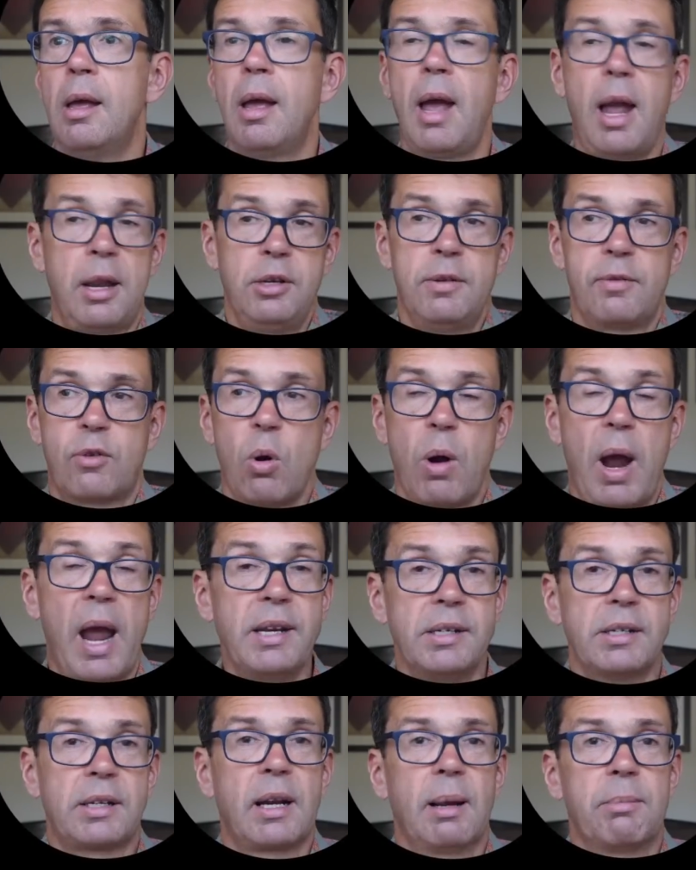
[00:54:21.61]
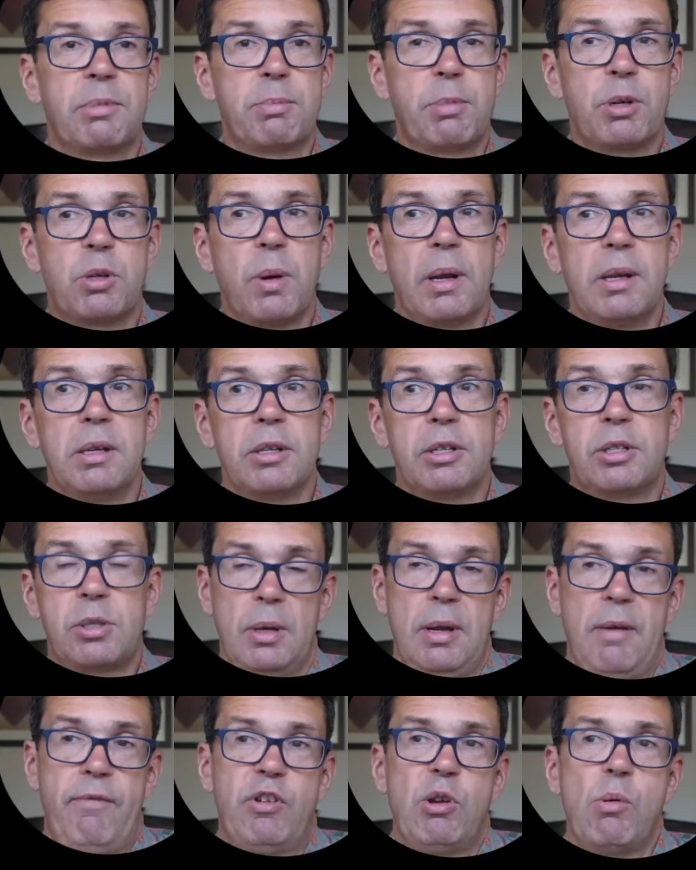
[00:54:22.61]
and you've got 8 clubs between you. So
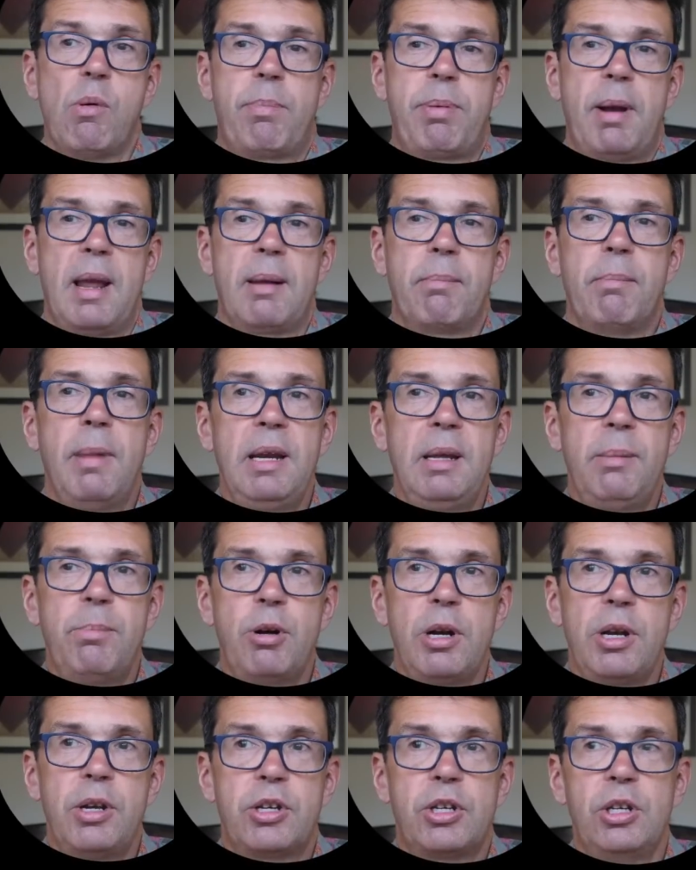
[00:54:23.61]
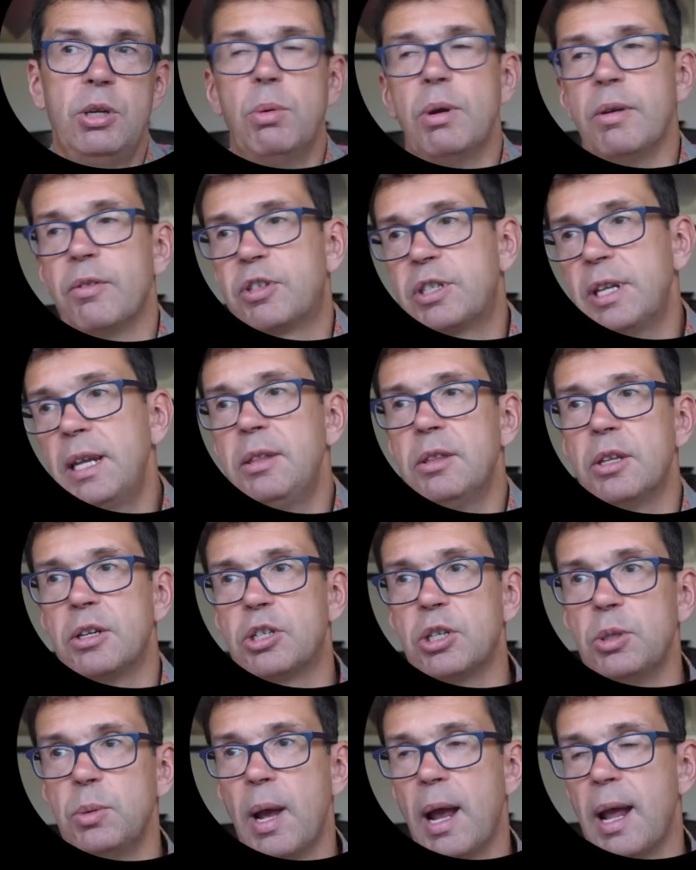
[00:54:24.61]
if you were playing mini bridge, you would have seen the
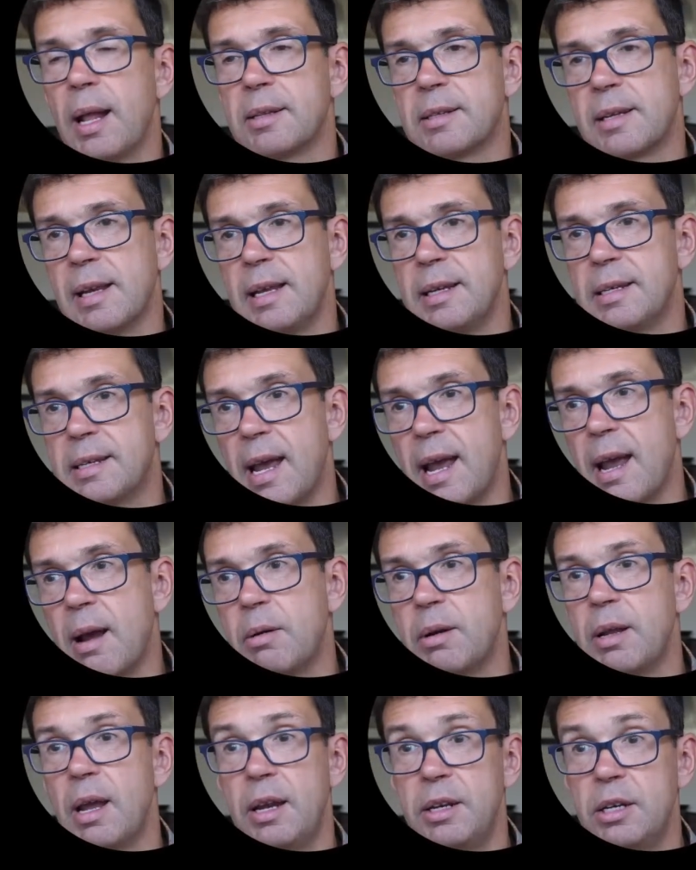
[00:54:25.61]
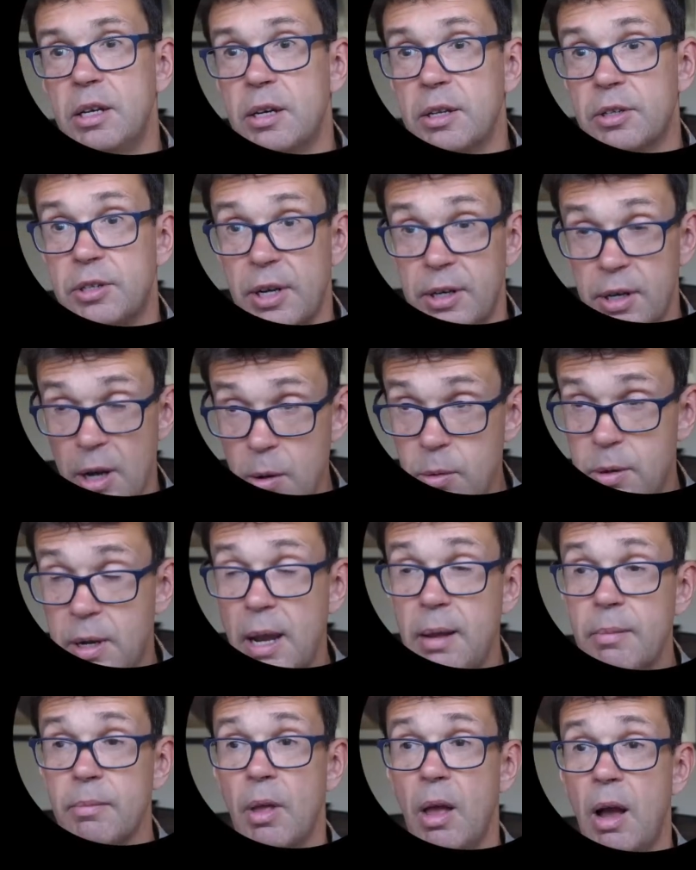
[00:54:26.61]
2 hands laid down and you'd have said,
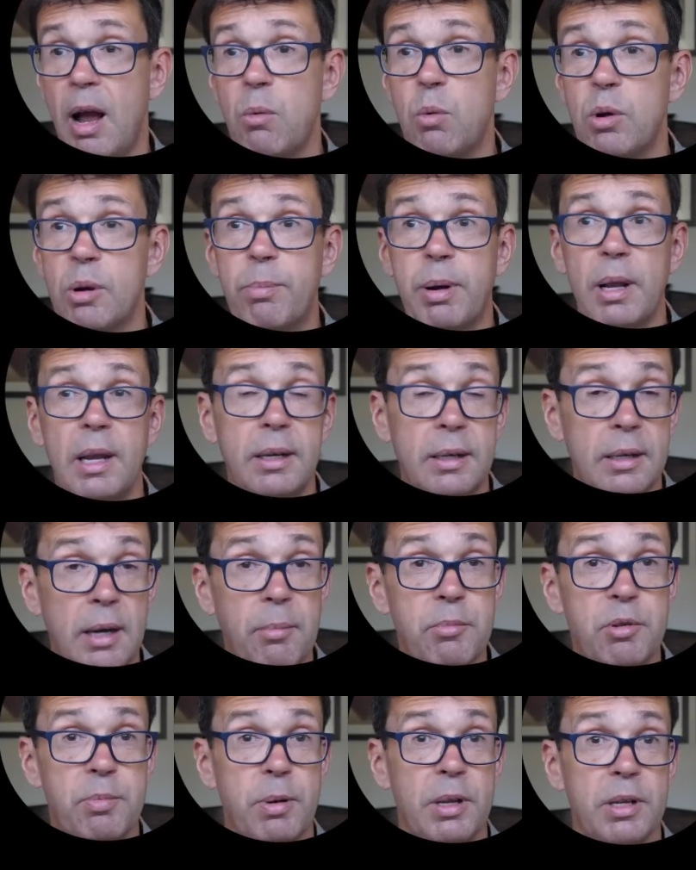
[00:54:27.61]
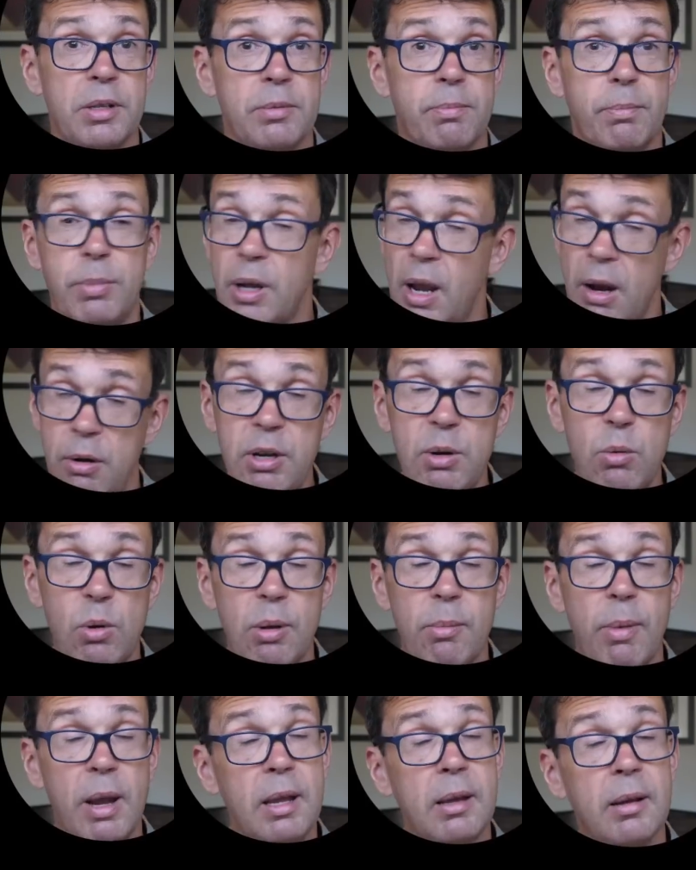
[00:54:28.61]
okay, I want to play in clubs please, but I only want
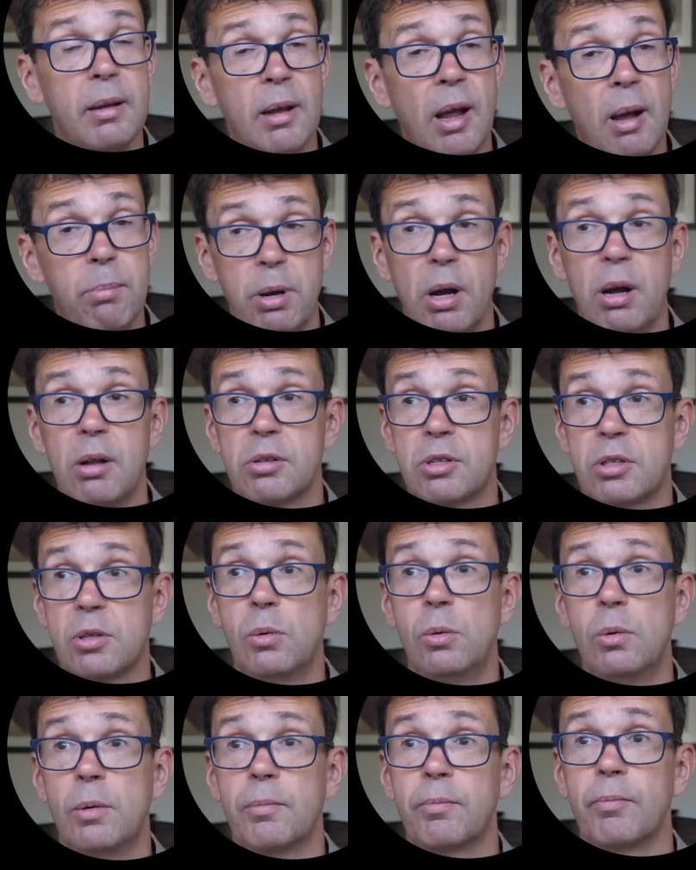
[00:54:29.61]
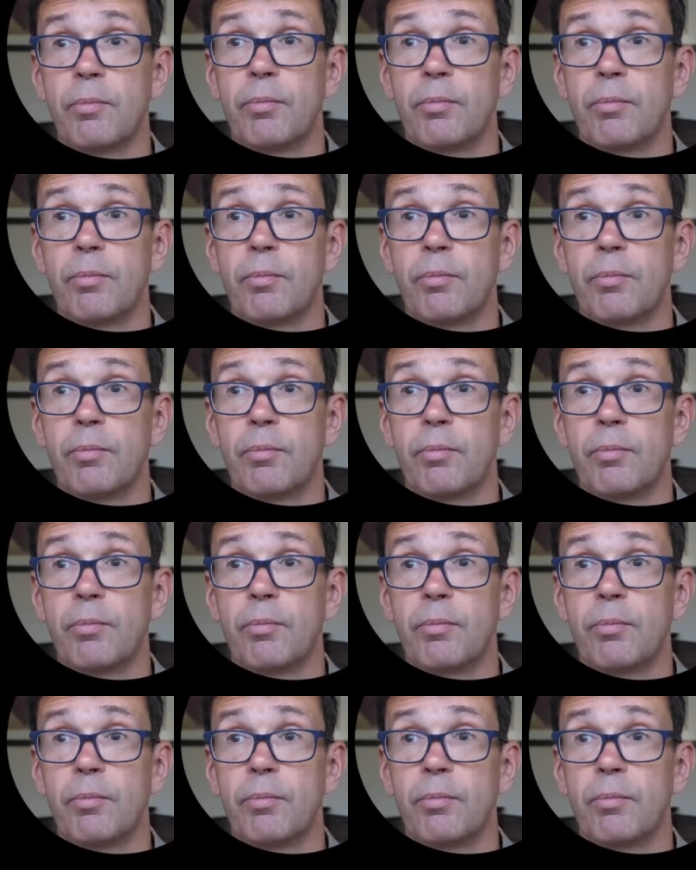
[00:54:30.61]
to make a part score.